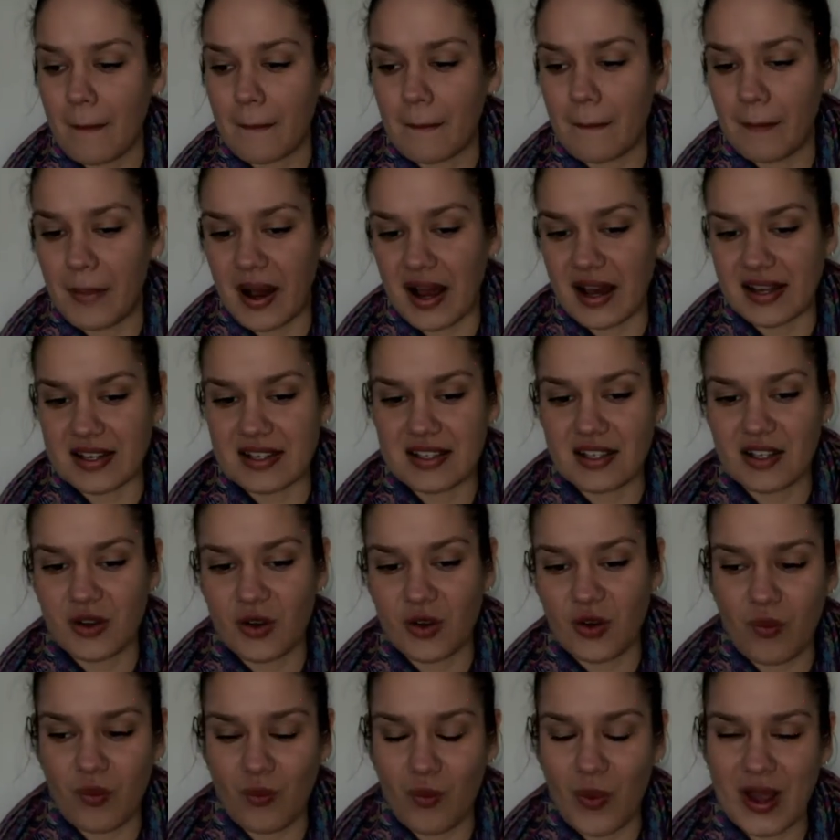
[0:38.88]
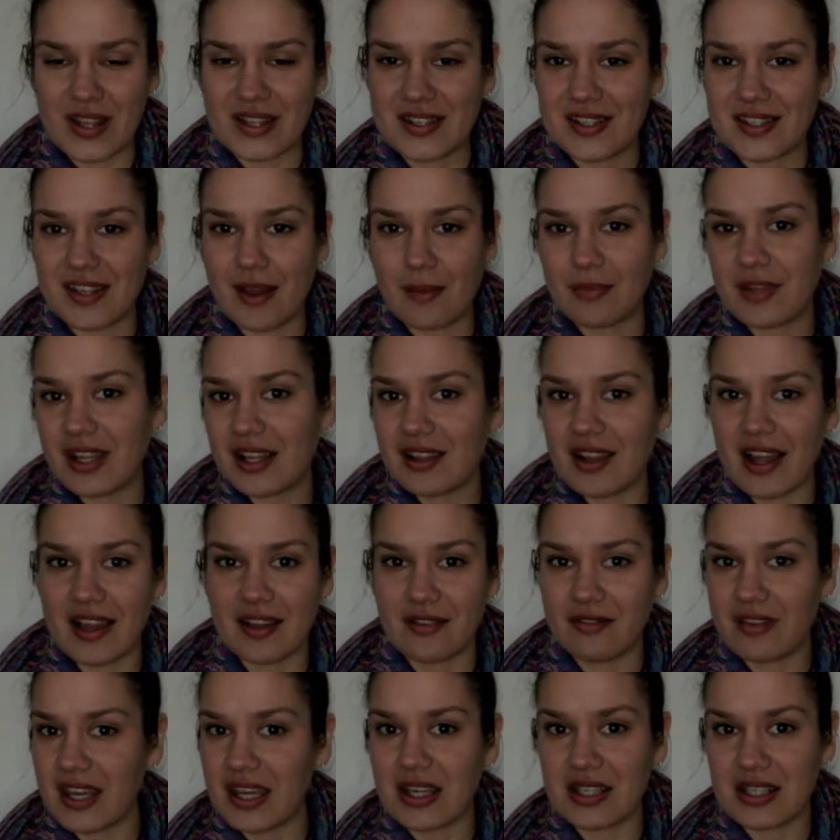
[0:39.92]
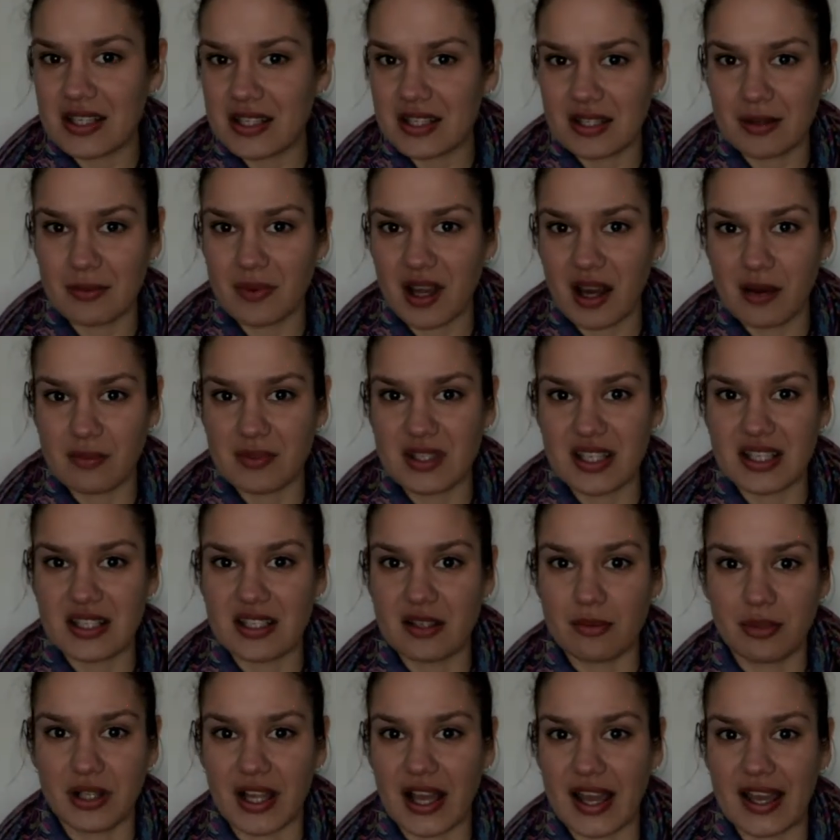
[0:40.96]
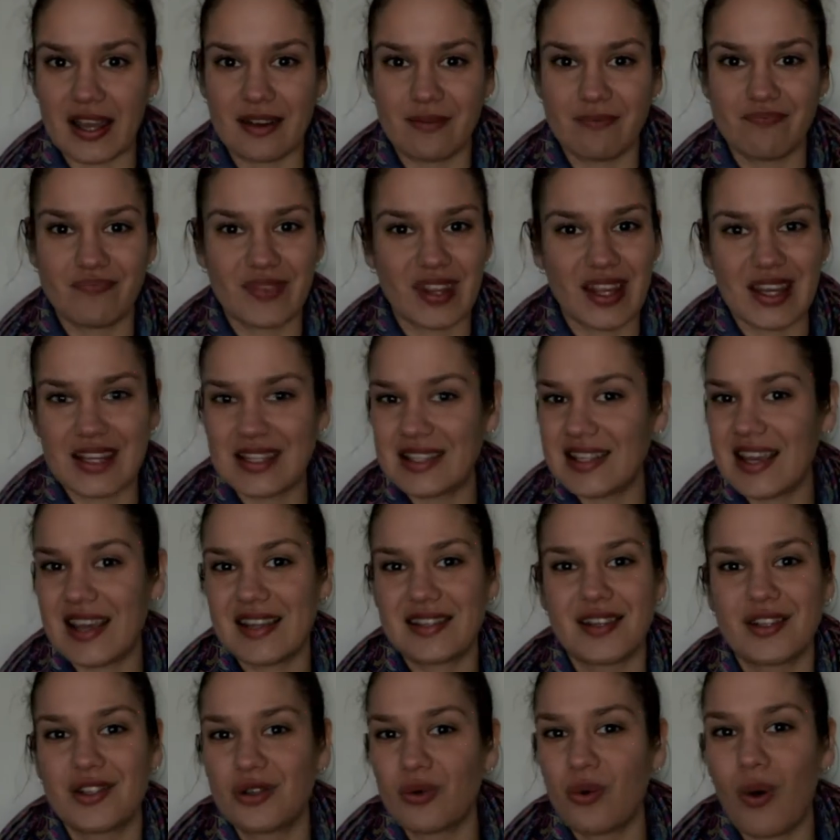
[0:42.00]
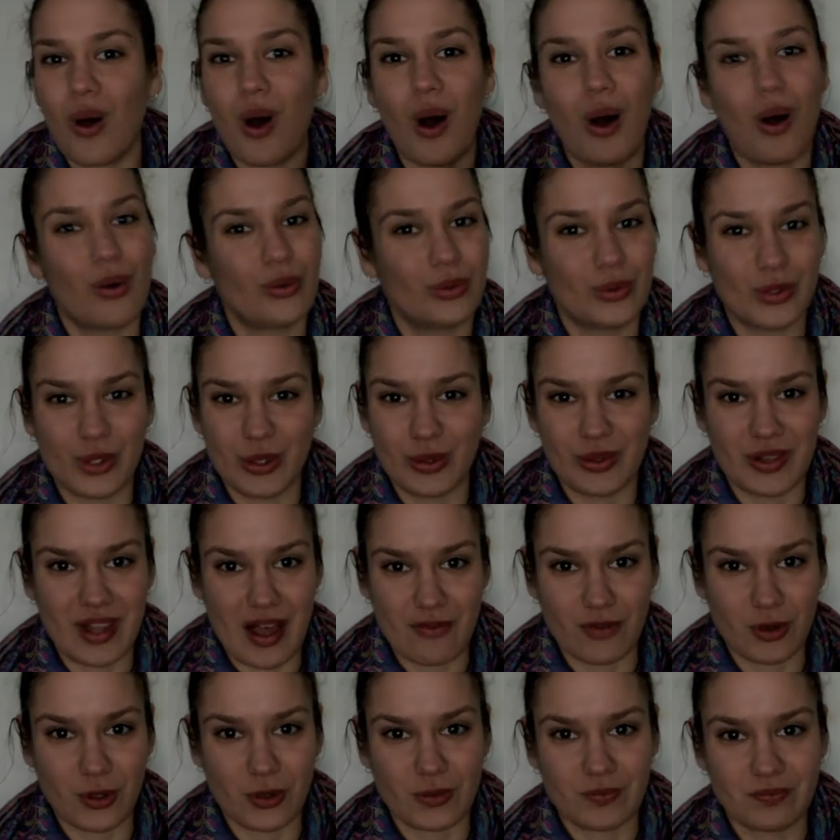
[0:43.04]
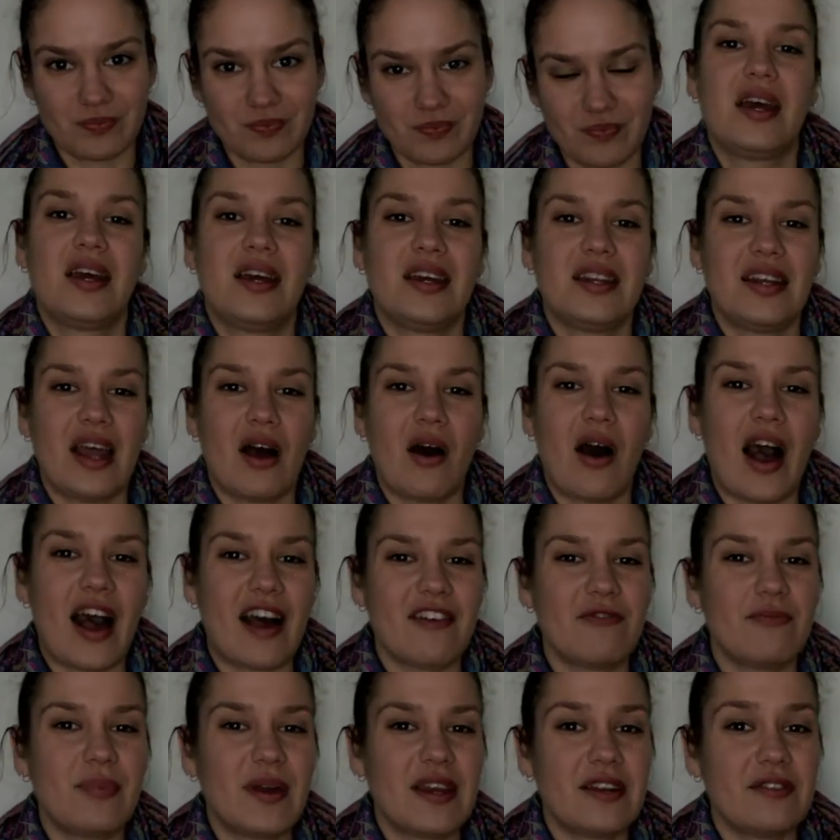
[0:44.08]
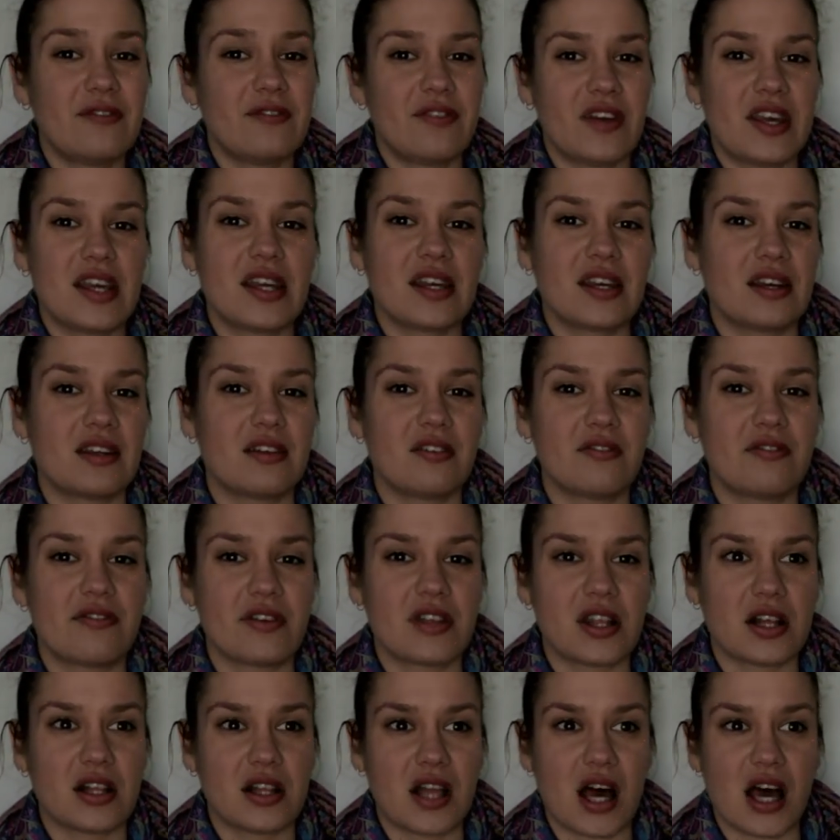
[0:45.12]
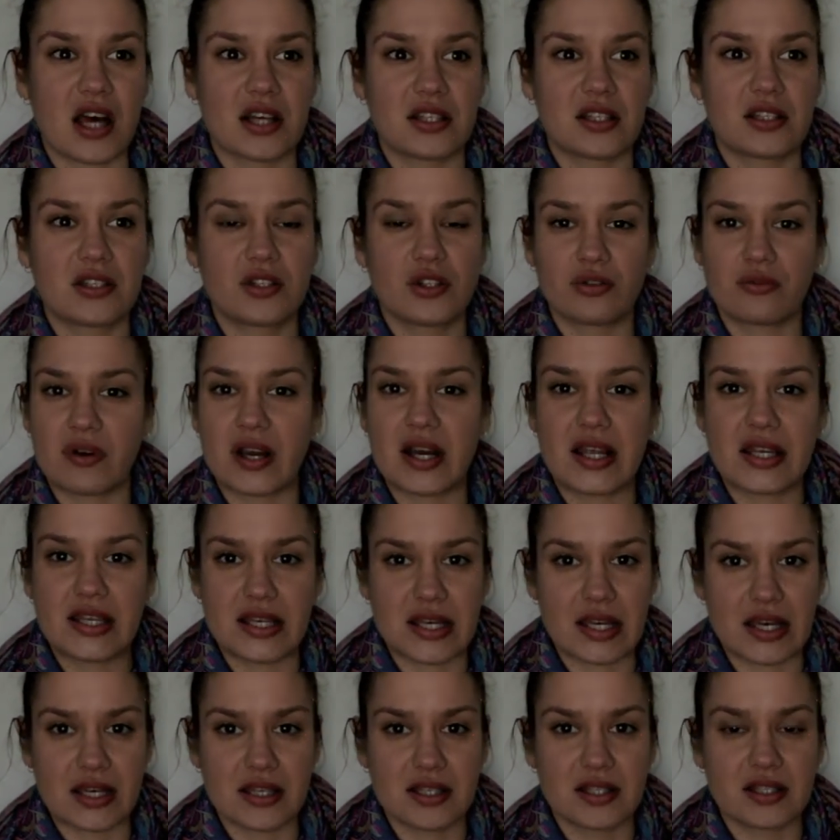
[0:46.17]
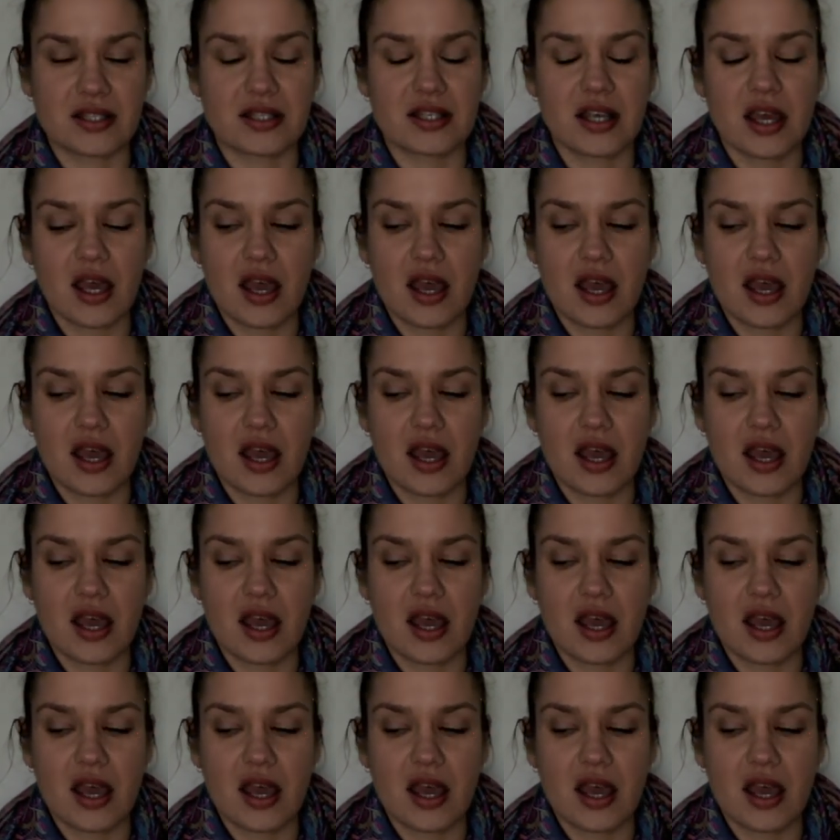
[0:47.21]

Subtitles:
But when something like veganism comes into play, it takes it to a whole new level. Now, I've been vegan for the last 3 years,